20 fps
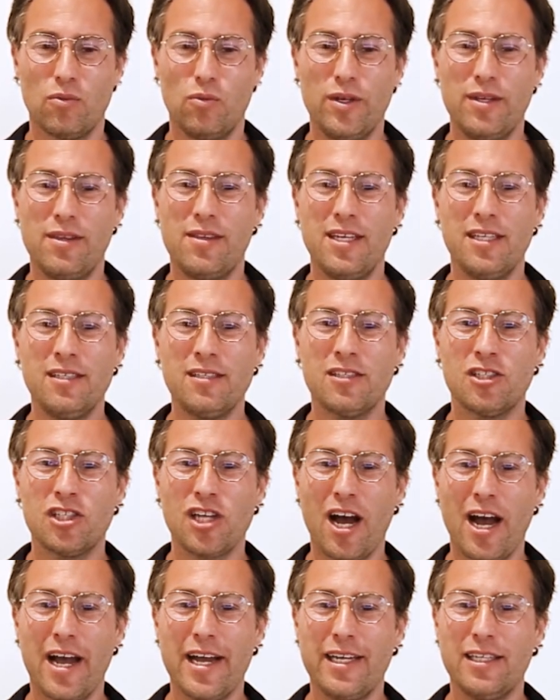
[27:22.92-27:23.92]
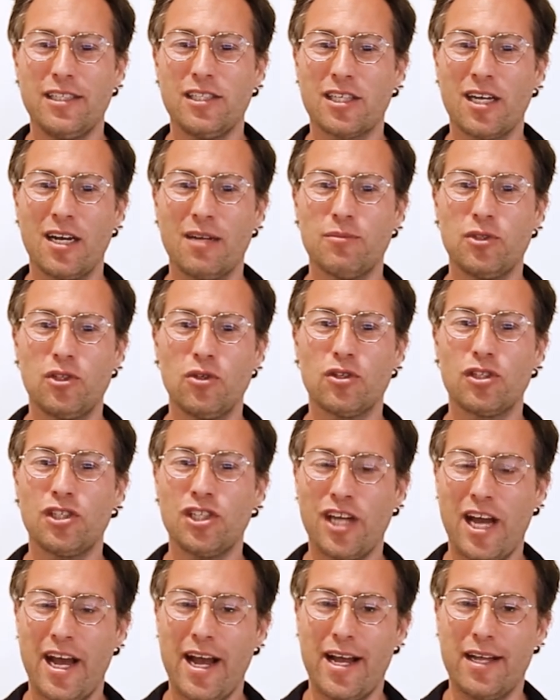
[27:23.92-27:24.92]
With this change comes your
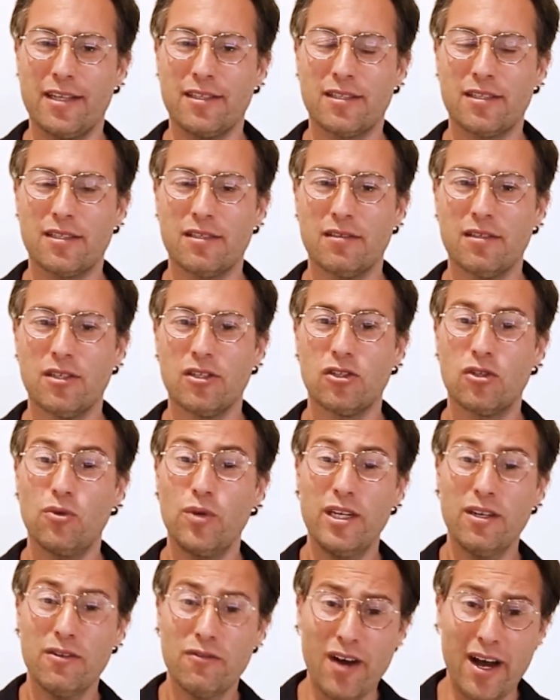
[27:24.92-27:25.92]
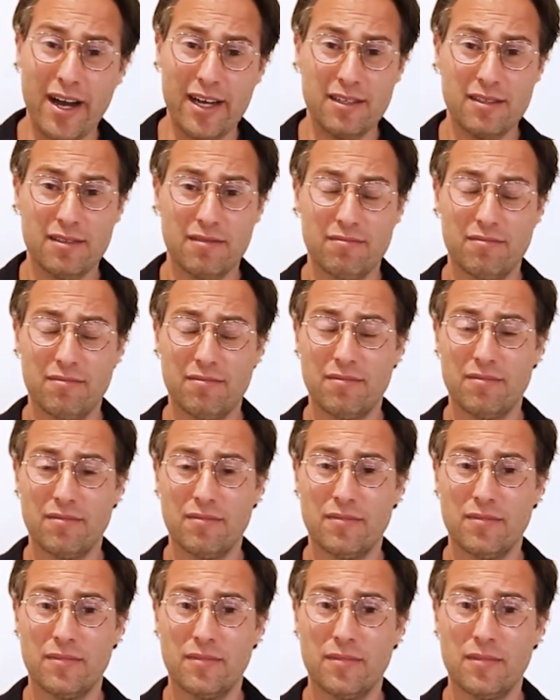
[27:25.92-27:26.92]
chance to innovate,
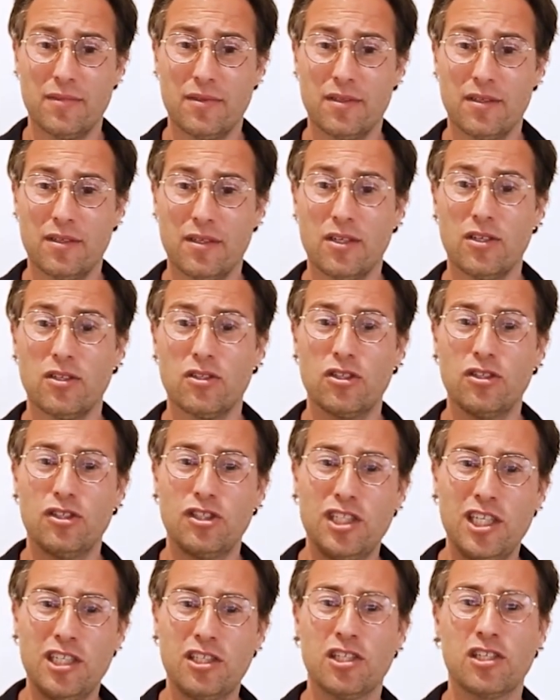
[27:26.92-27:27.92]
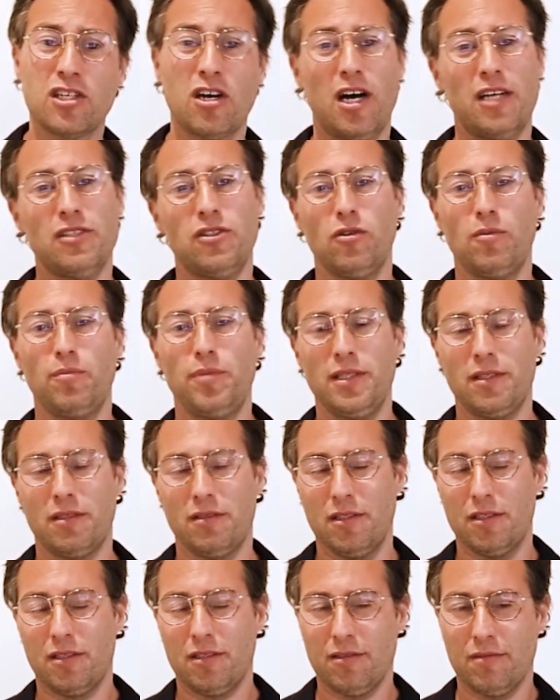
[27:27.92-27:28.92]
to digitise your
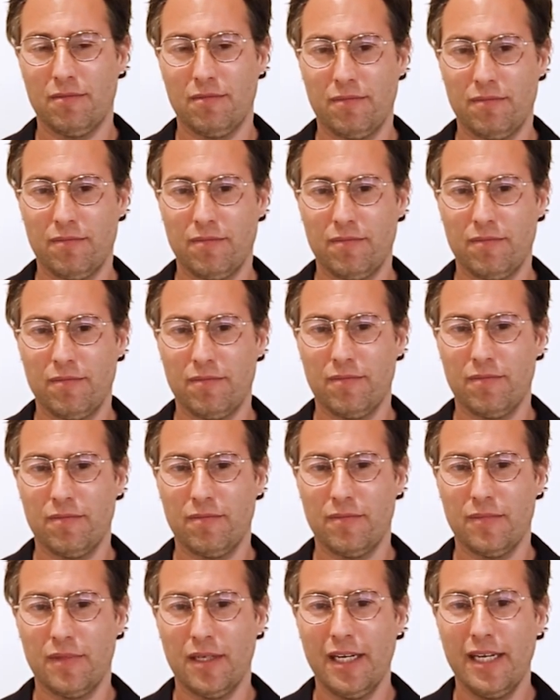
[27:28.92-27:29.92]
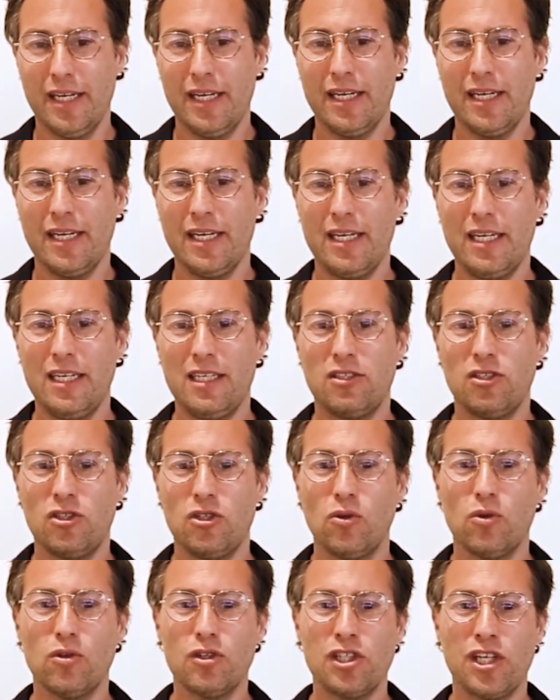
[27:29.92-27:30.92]
business. It's
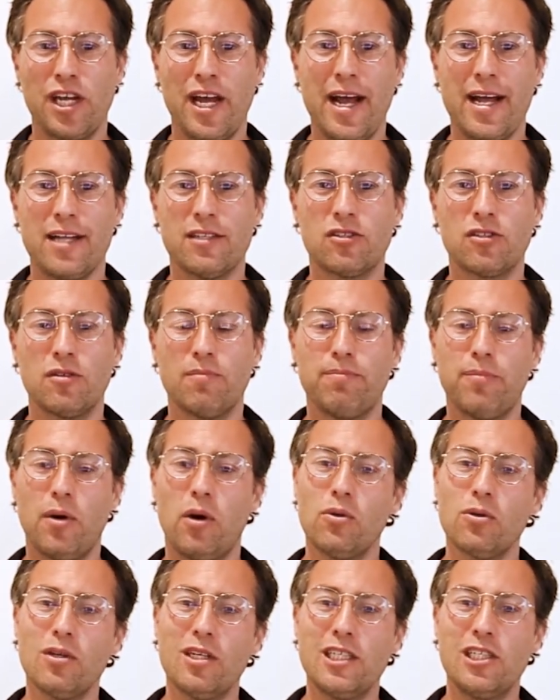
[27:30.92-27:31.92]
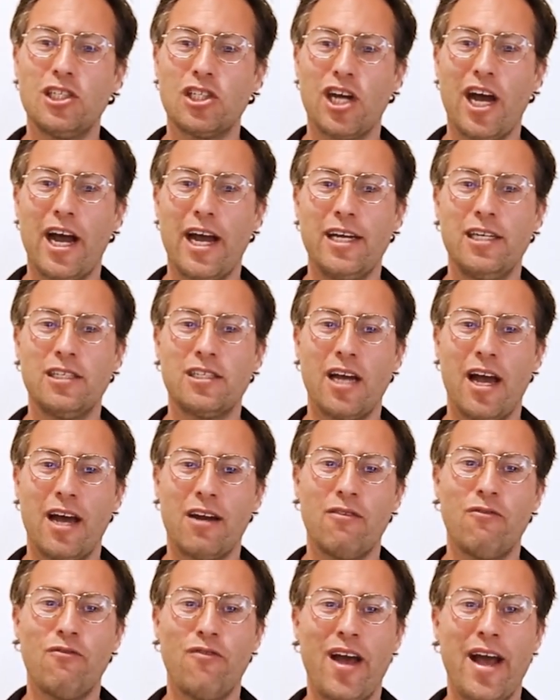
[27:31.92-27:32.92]
your chance to boldly change and
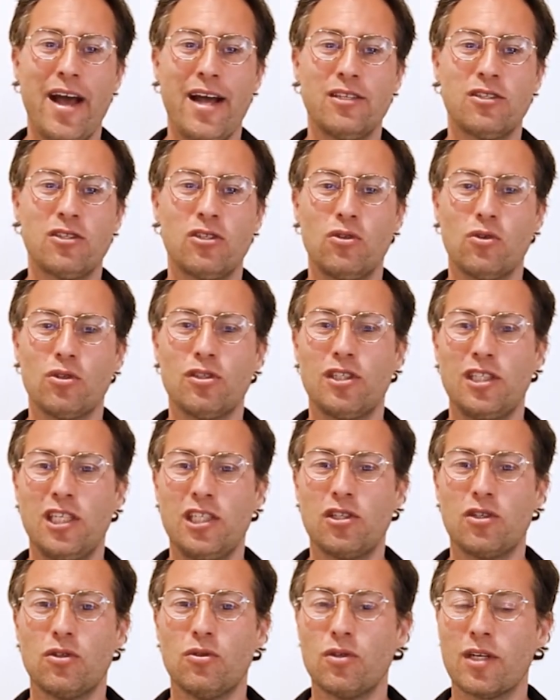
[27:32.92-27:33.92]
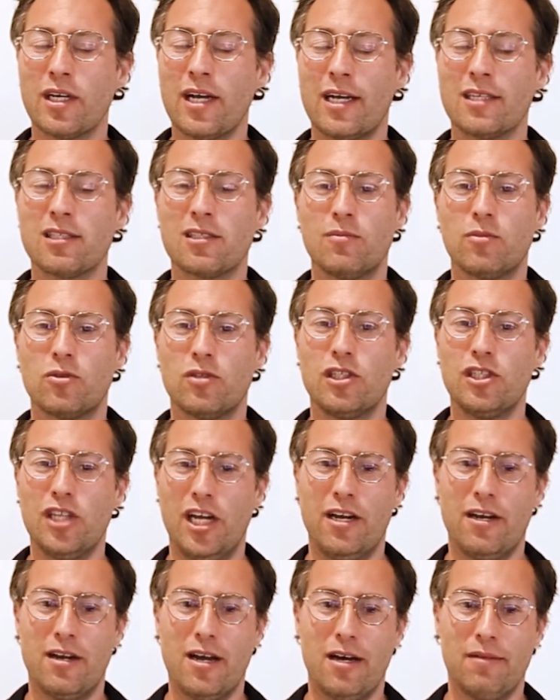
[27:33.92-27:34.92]
advance your digital customer
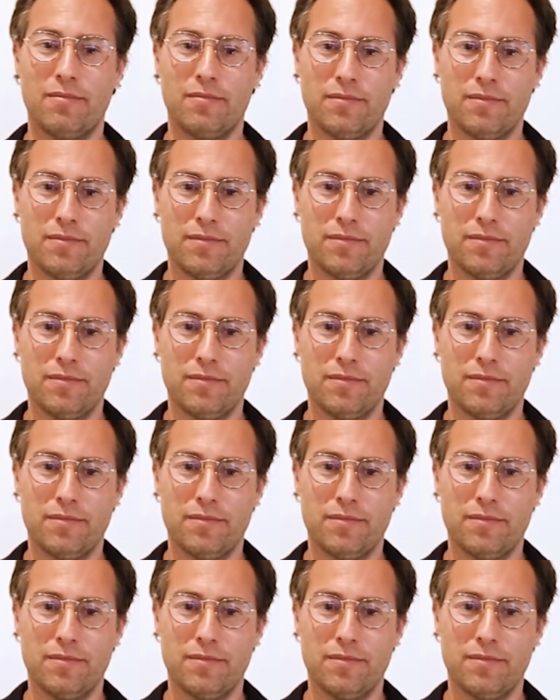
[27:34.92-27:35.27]
agenda.